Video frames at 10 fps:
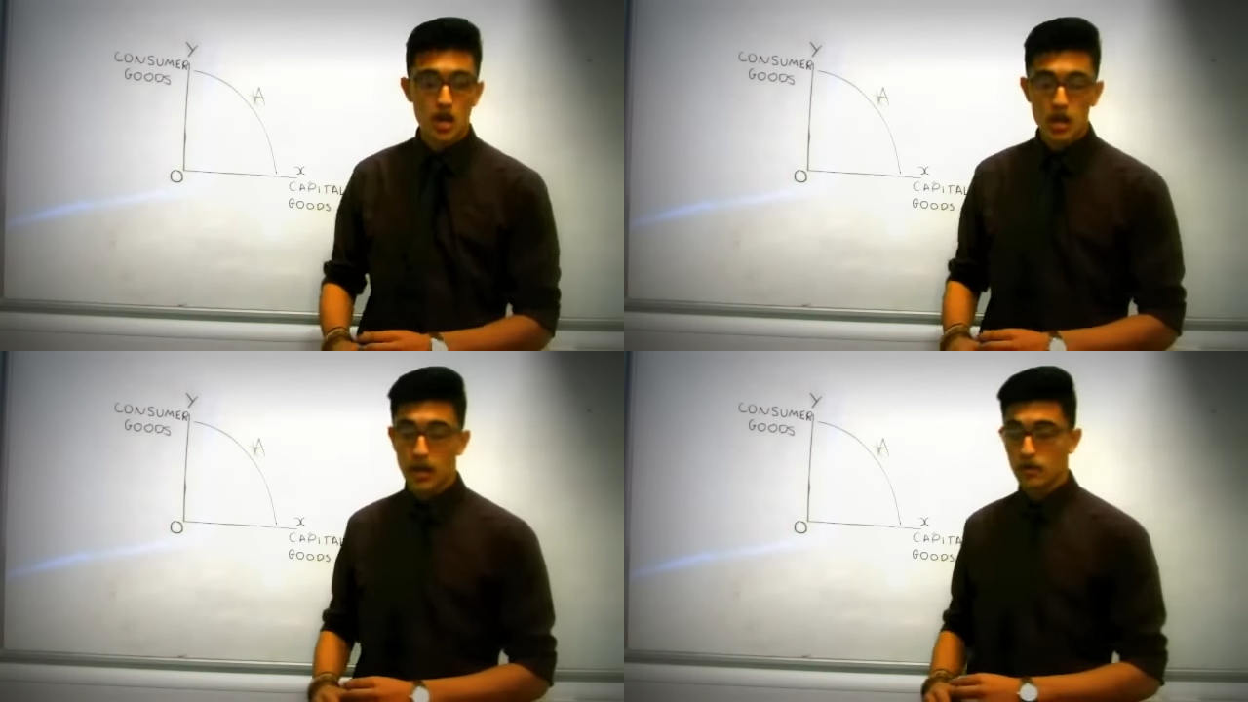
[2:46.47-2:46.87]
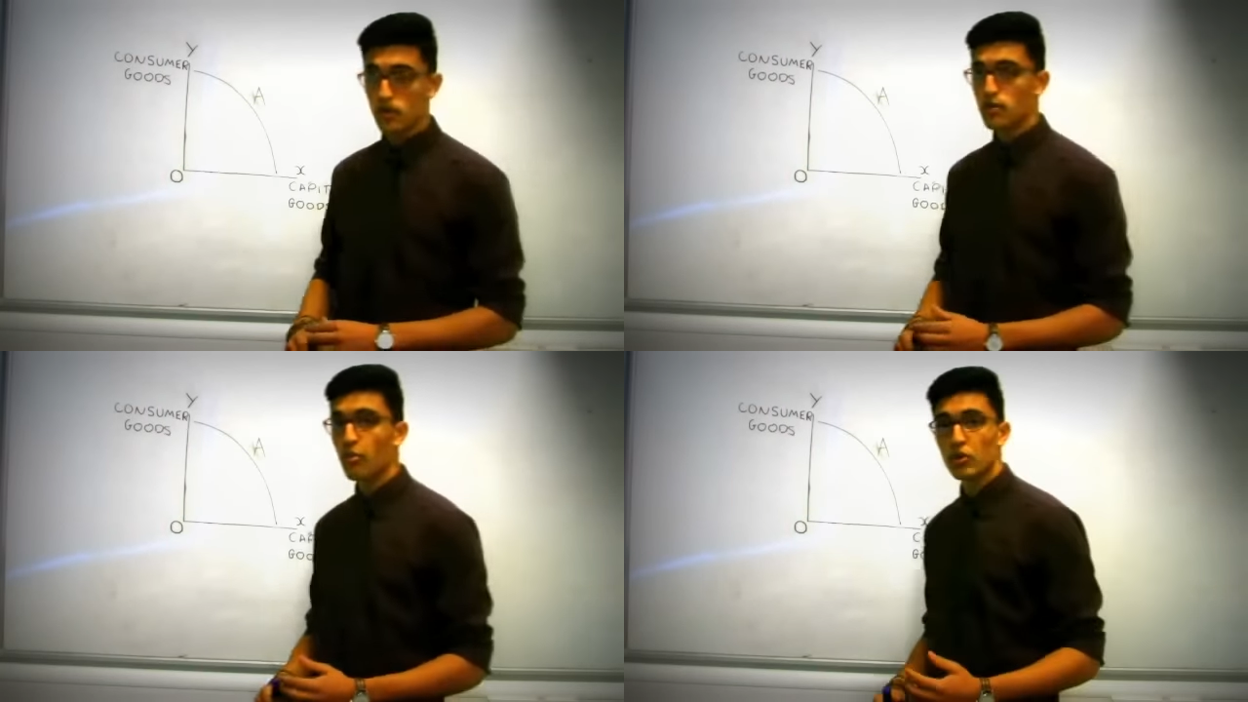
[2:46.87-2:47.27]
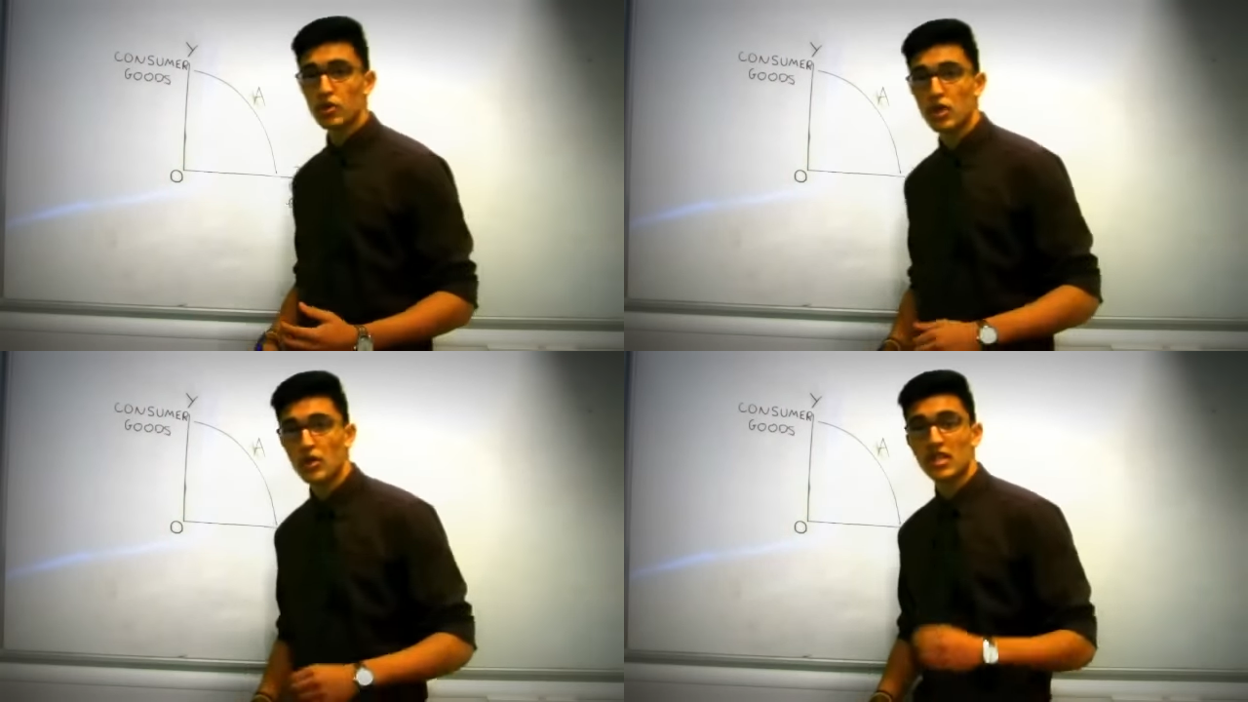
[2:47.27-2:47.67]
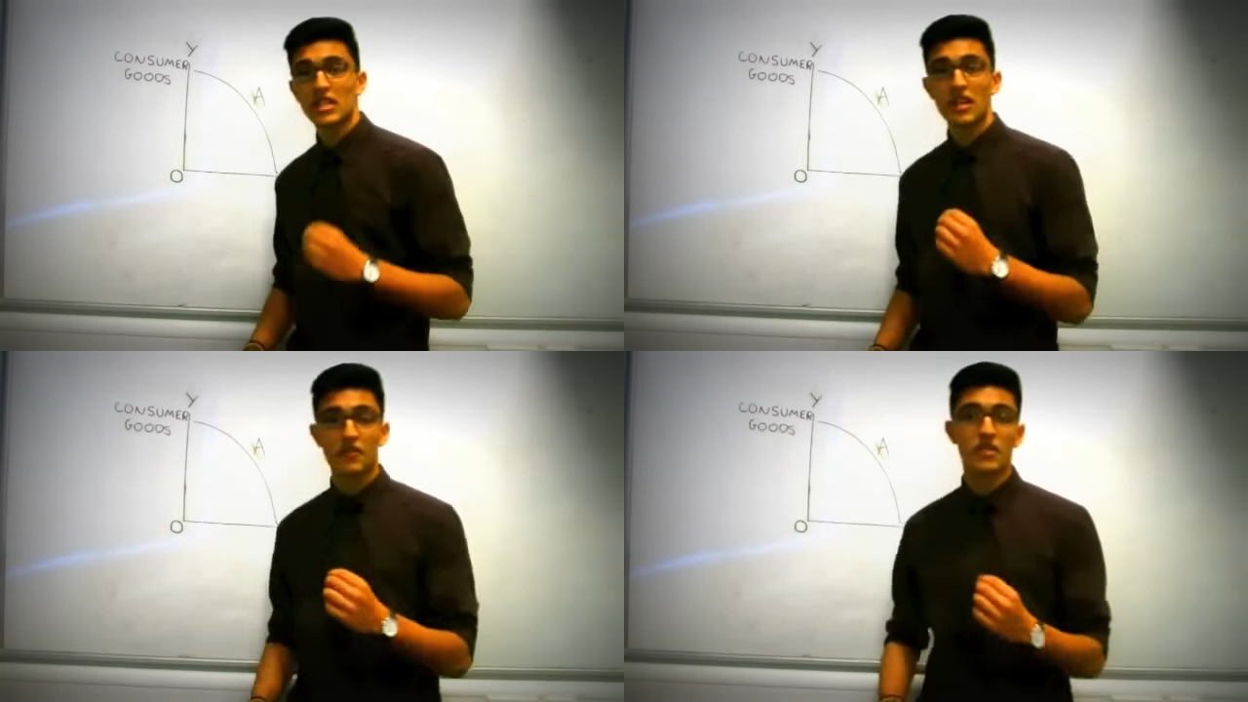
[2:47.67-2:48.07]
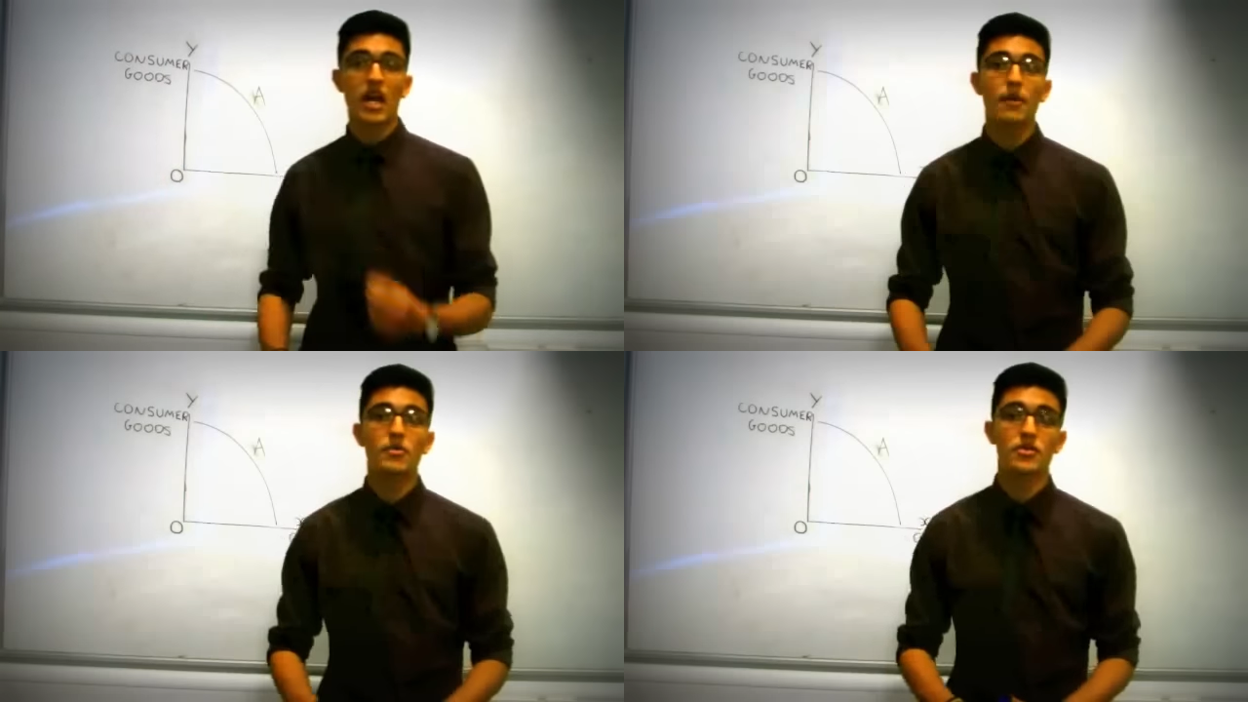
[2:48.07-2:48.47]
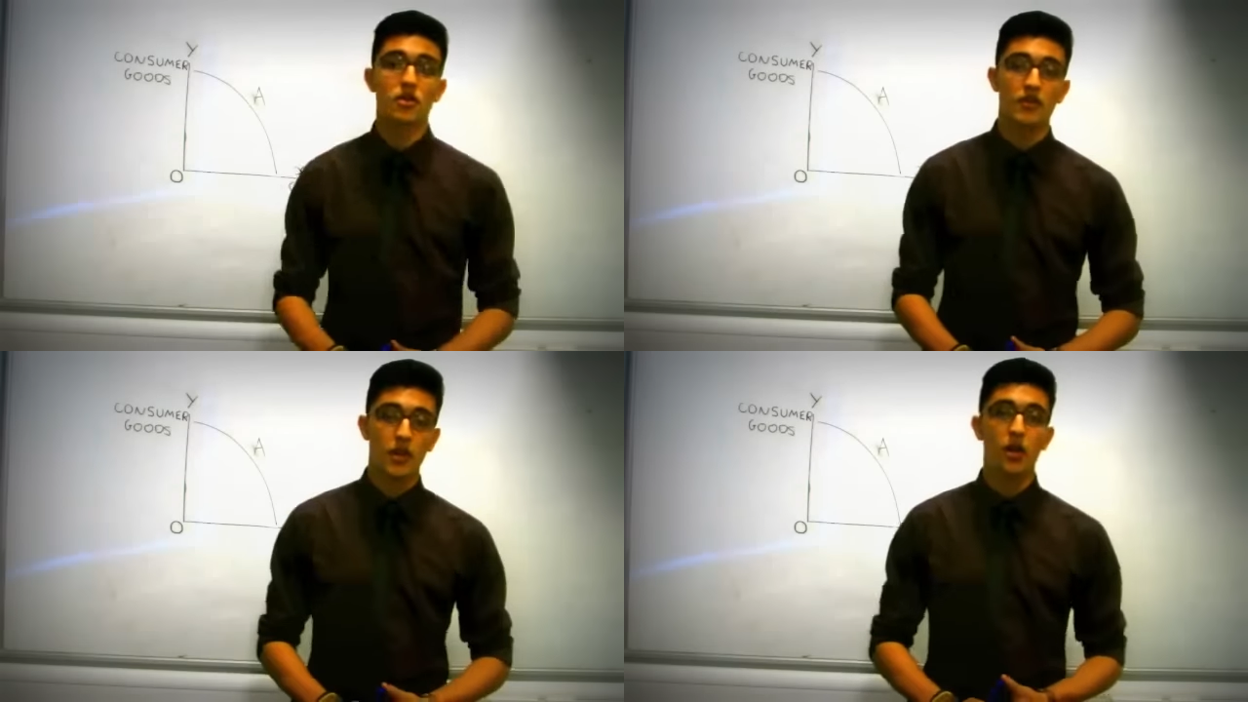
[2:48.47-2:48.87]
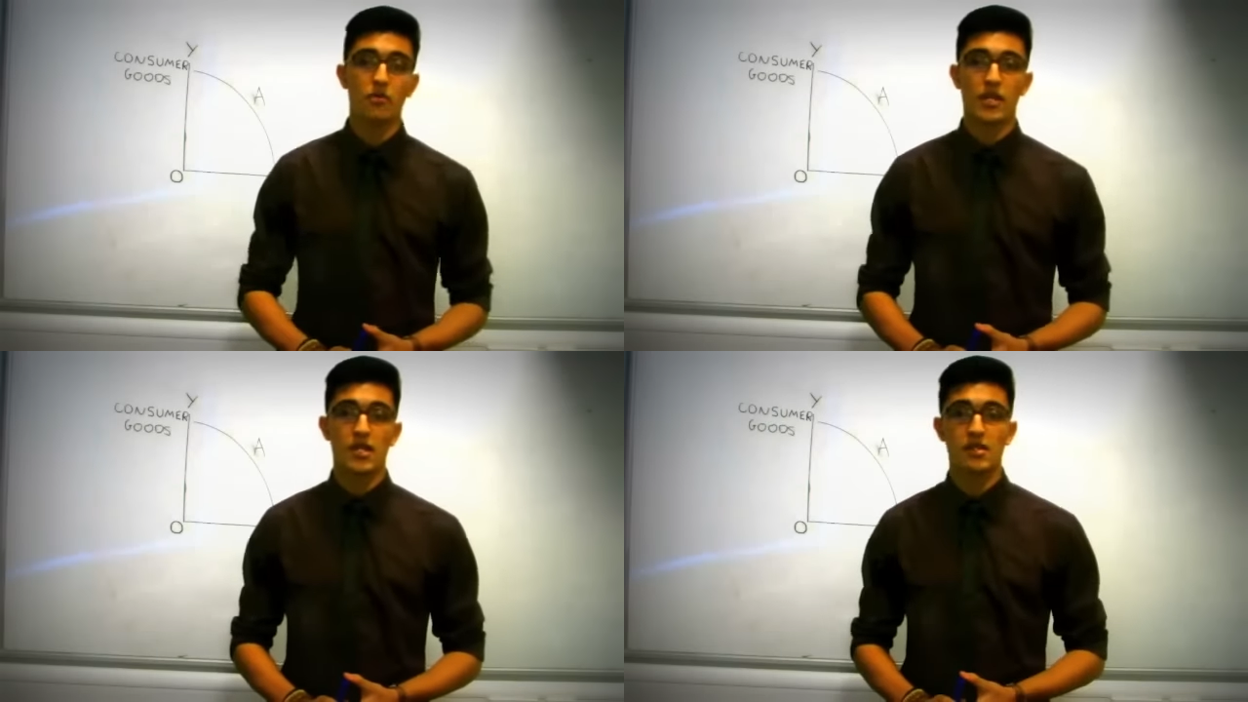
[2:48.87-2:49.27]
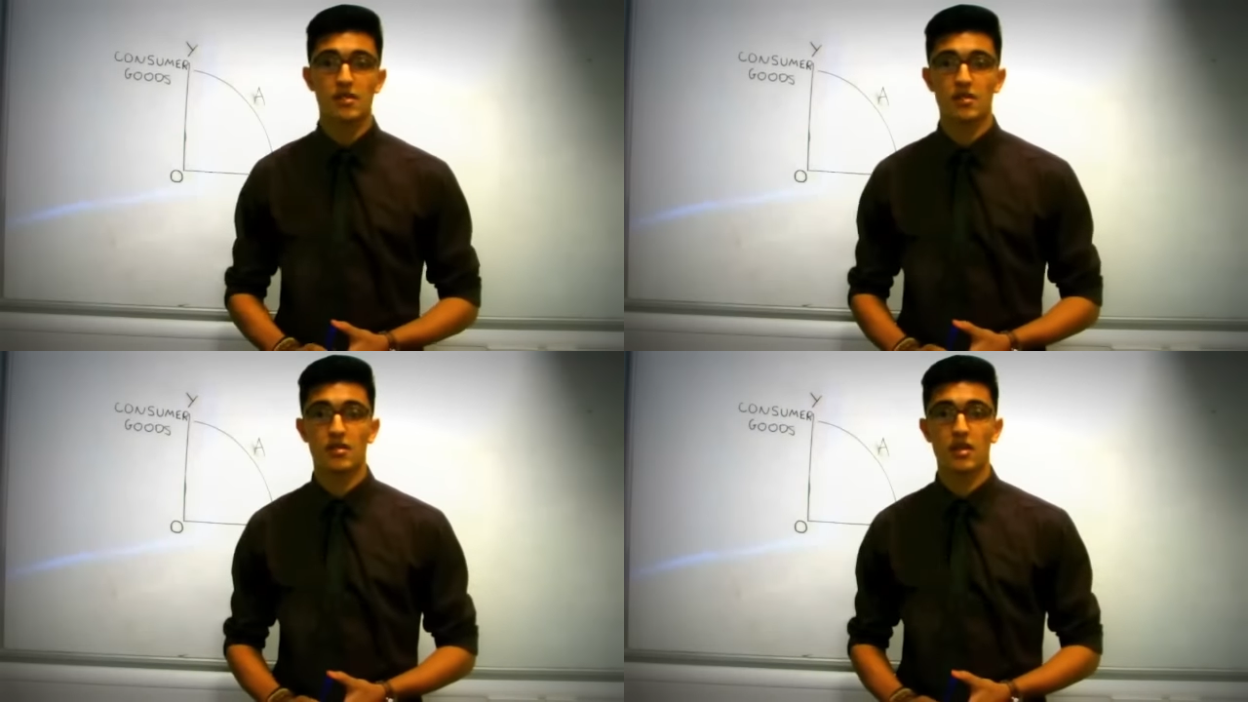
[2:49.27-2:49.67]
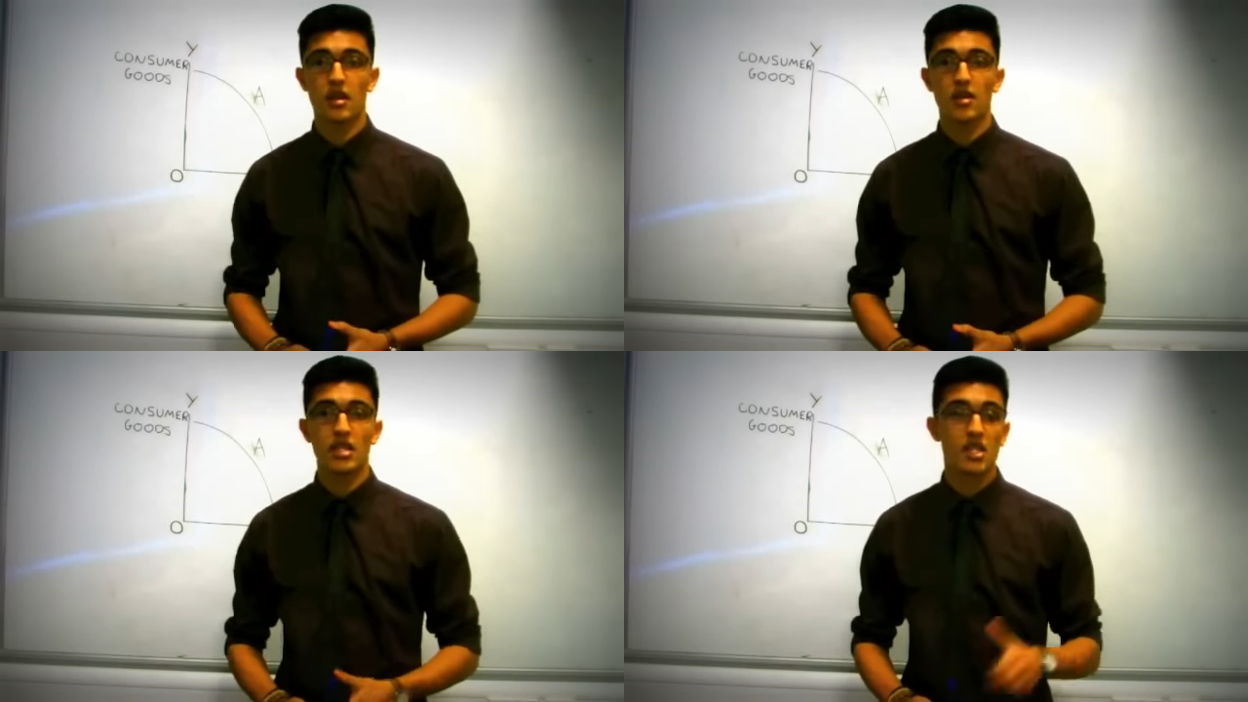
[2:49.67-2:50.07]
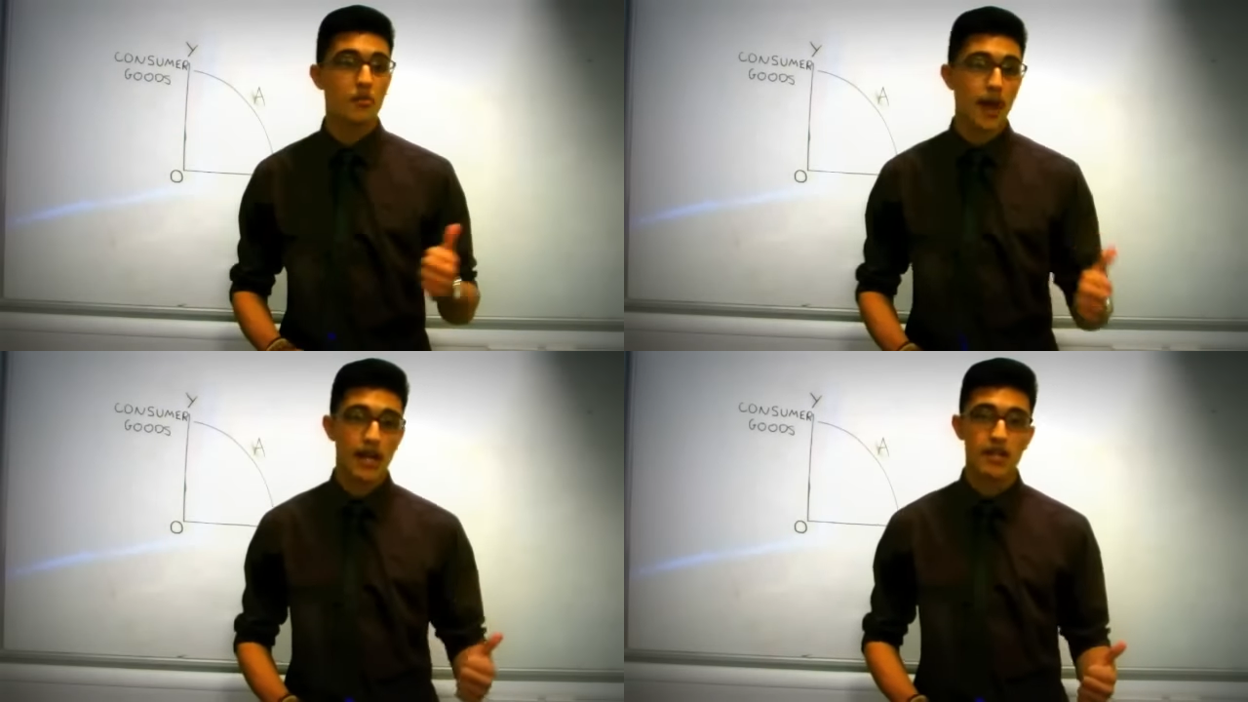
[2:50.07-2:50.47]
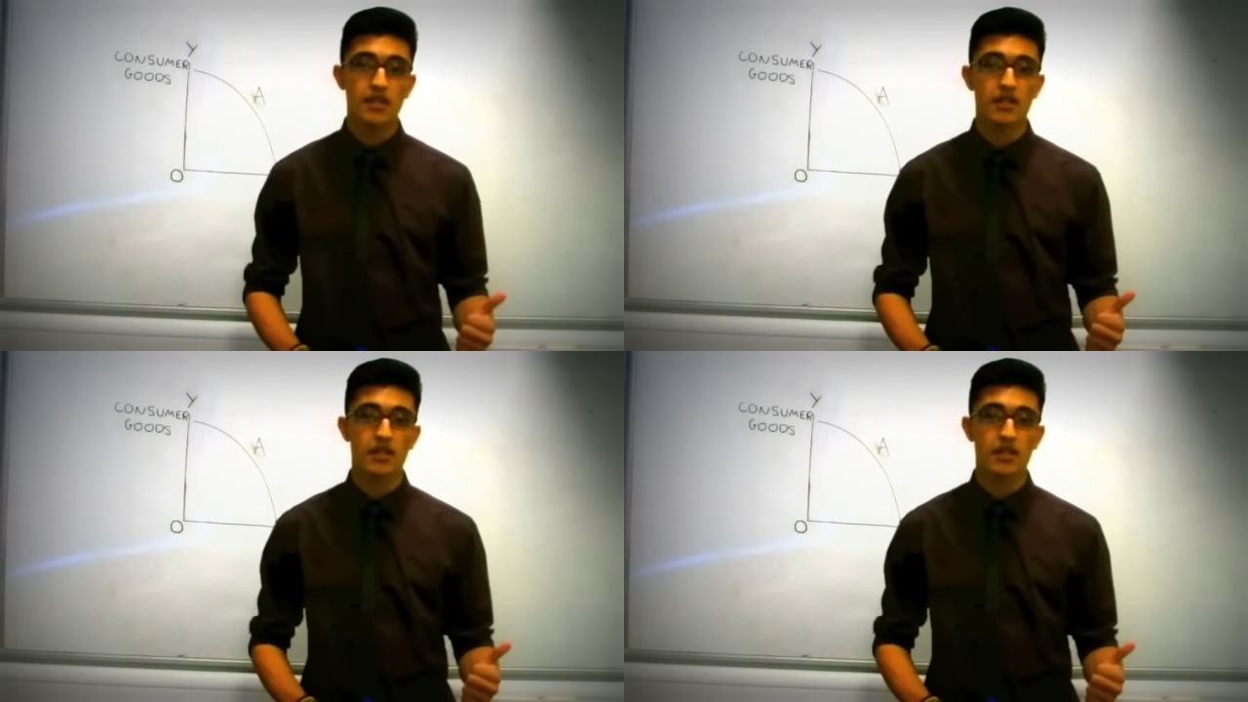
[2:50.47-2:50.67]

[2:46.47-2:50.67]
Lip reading: Now, it's also important to note that the different types of economies, there's command,